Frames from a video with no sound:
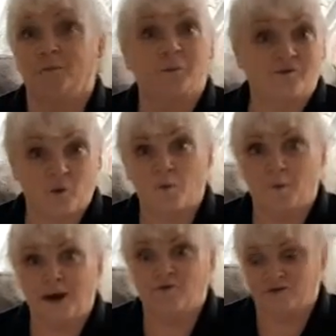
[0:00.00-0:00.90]
But for
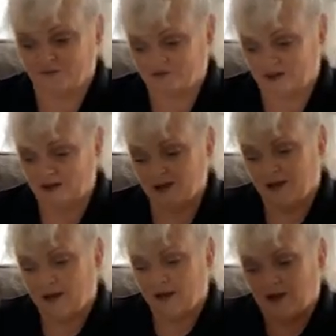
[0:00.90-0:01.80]
£1.50,
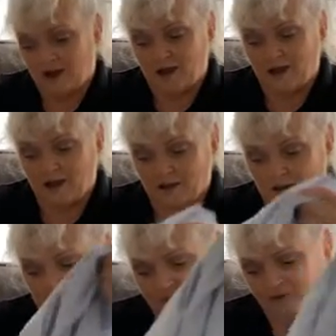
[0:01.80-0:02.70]
I
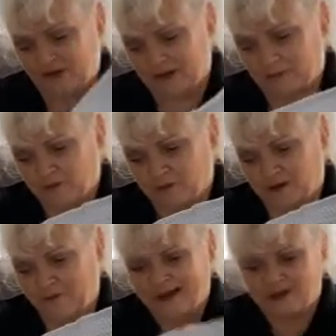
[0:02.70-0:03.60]
think I
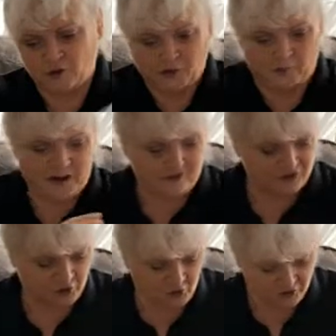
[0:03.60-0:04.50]
might end up with a pair of
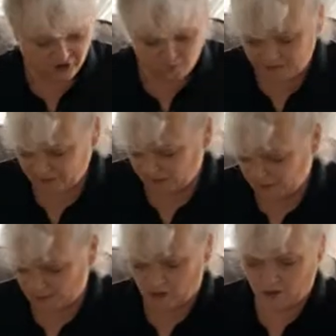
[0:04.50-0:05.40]
shorts as well,
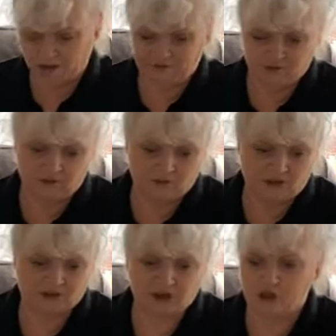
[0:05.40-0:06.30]
or even a
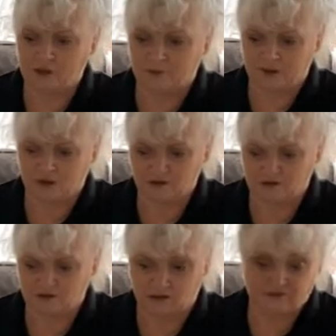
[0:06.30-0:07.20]
skirt, because
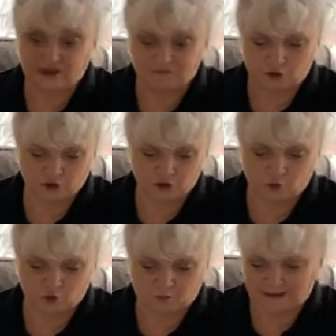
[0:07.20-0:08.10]
obviously I've got two
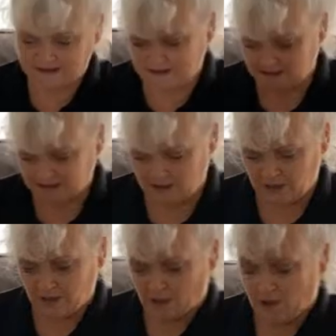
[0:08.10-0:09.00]
good pieces.
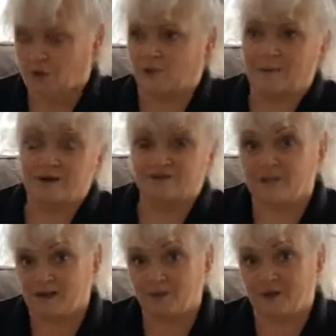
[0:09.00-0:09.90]
Right, I'm going to
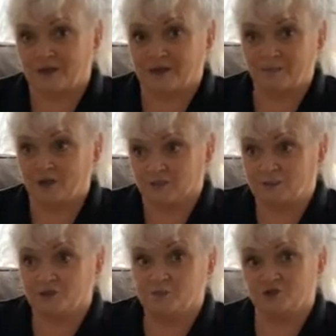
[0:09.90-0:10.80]
take a break here because my
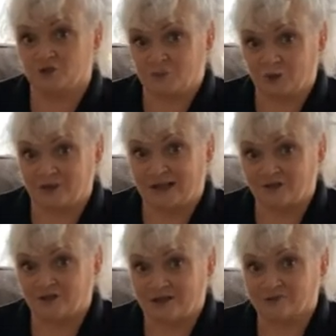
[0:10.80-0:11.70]
husband's just pulling down
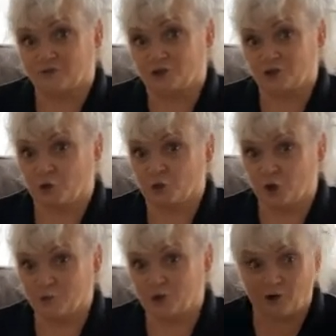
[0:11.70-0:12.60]
drive, so I've just got to go and
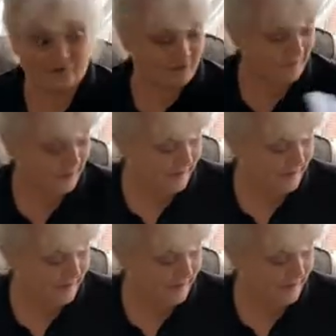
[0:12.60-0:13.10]
open the door for him.